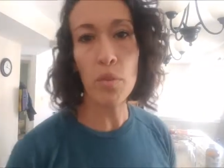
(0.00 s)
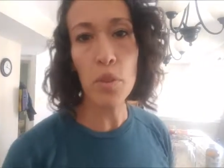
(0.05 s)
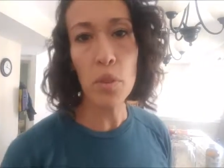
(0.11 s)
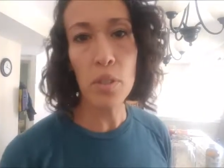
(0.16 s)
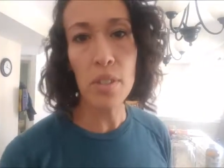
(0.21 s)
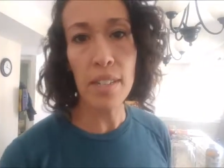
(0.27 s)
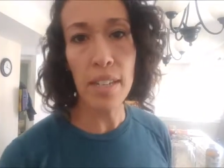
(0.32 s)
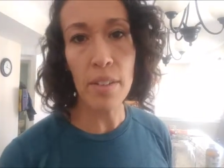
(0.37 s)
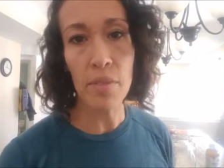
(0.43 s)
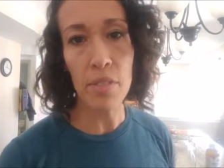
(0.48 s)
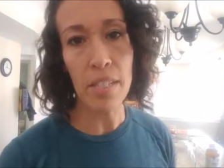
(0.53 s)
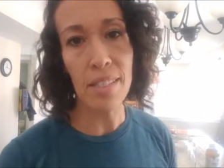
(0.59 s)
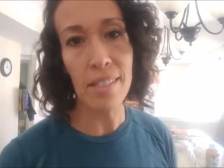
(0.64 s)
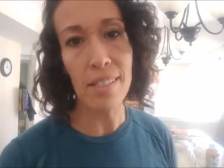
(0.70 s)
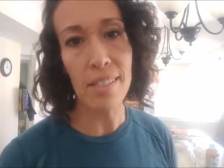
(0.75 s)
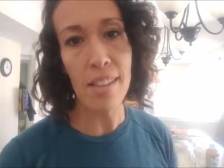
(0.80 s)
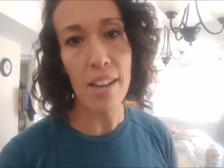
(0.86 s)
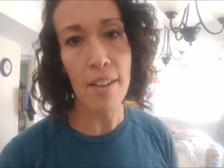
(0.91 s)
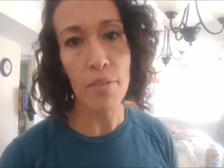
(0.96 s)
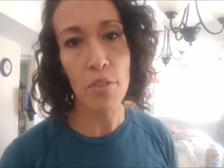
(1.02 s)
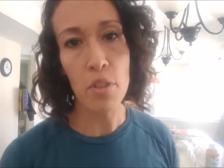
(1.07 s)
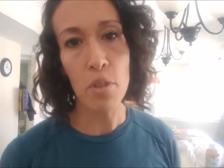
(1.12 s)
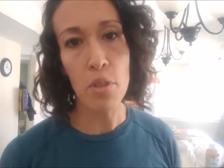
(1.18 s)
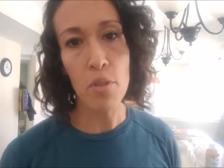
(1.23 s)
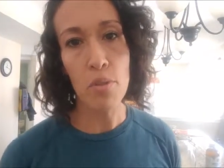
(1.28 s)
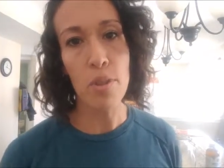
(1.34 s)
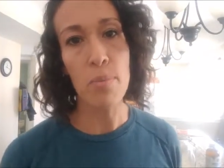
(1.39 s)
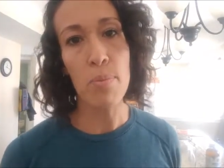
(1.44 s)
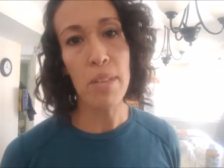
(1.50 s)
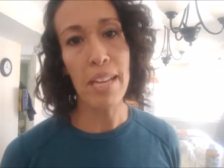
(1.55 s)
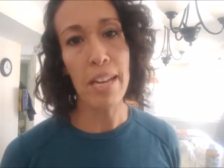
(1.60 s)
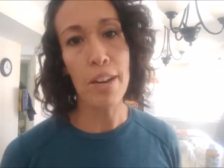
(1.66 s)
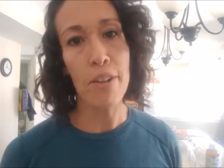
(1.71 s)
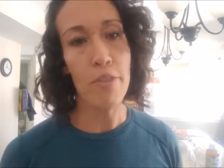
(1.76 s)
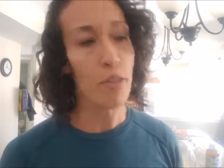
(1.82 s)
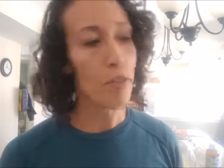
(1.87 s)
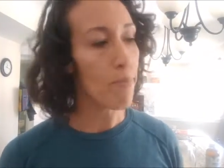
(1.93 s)
with food safety and stuff, you do want to be
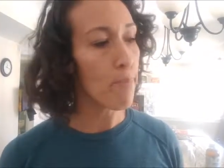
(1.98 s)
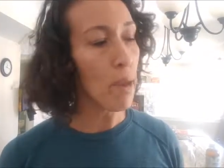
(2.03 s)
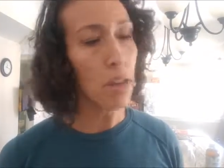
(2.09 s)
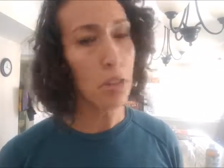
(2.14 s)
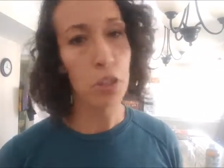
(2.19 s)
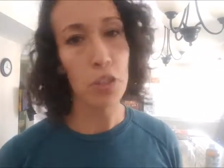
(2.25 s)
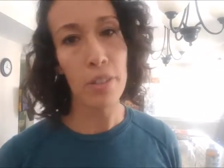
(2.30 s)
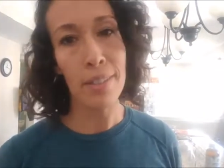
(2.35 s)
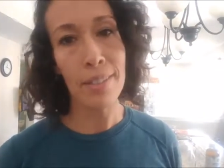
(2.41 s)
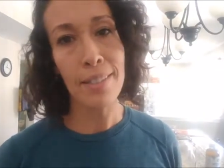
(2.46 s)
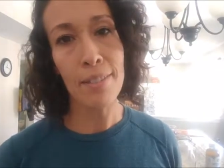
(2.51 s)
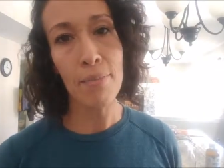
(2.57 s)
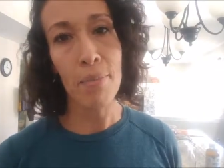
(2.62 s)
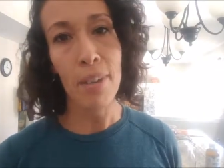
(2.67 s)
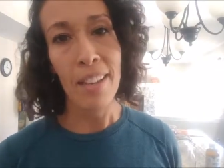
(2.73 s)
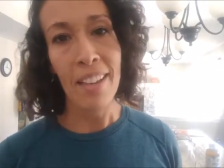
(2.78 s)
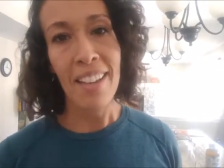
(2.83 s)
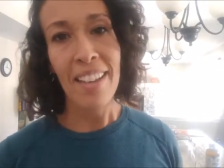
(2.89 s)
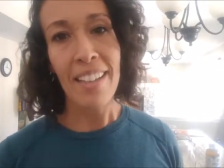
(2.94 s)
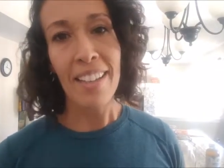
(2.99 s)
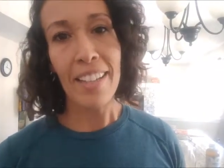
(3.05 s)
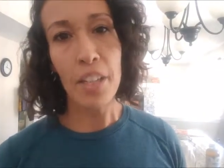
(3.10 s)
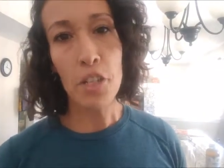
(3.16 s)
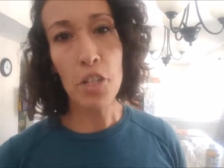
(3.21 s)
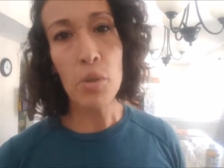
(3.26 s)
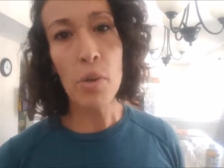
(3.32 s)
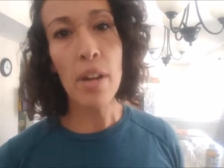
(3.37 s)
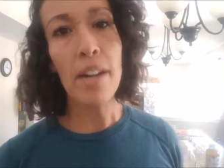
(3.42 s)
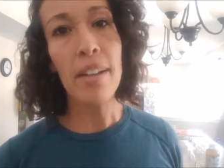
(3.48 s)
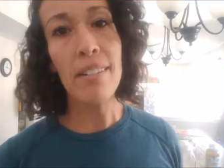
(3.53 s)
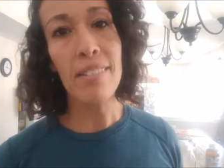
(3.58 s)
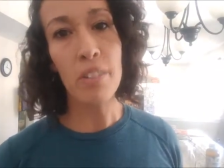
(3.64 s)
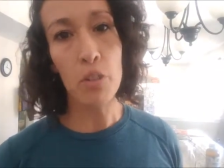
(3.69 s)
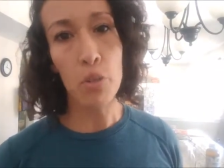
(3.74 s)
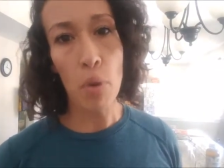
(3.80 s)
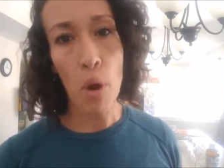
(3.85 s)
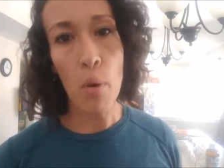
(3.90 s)
careful of botulism because you
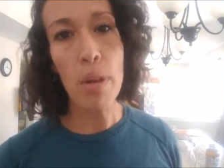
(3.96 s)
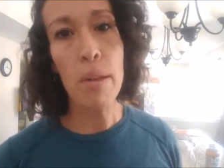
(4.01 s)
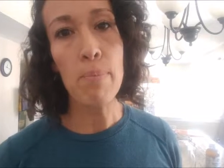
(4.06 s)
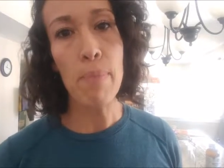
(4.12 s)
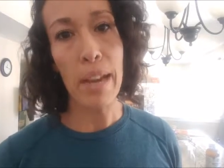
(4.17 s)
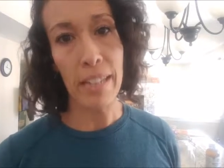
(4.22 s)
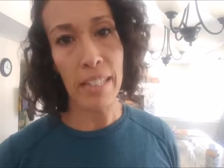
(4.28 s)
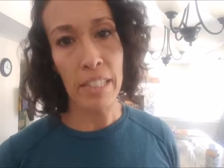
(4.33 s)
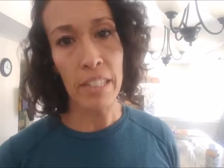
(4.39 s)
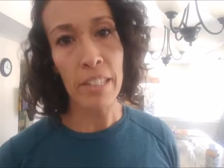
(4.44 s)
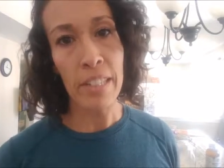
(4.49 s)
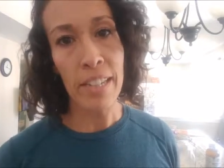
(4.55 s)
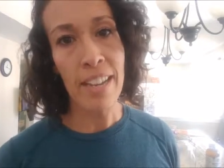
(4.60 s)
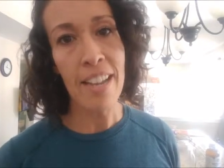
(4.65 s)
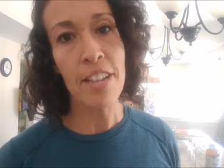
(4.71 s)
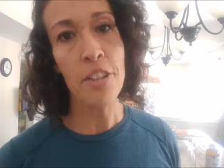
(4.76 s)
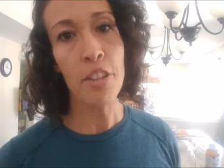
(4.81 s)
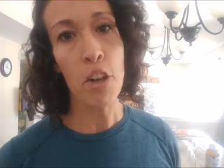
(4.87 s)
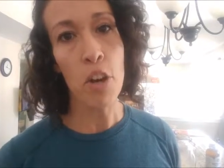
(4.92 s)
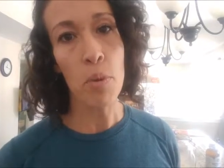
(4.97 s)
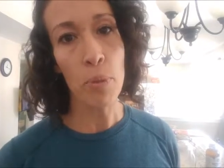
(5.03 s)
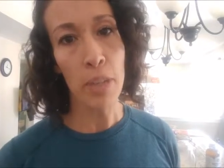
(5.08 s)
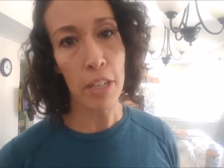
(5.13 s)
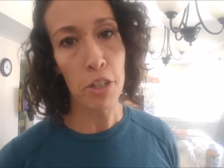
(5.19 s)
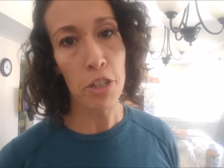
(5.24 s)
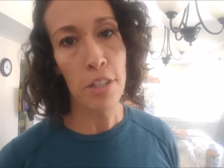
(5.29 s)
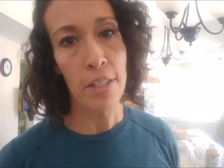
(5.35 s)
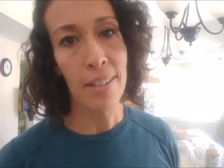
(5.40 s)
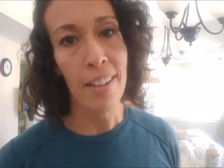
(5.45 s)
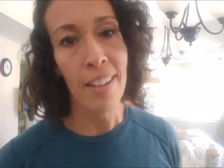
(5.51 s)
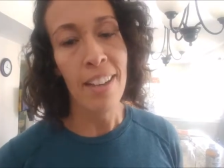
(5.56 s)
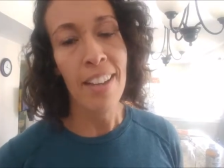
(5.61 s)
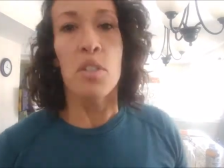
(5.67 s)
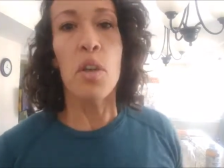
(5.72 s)
are growing bacteria in your home kitchen.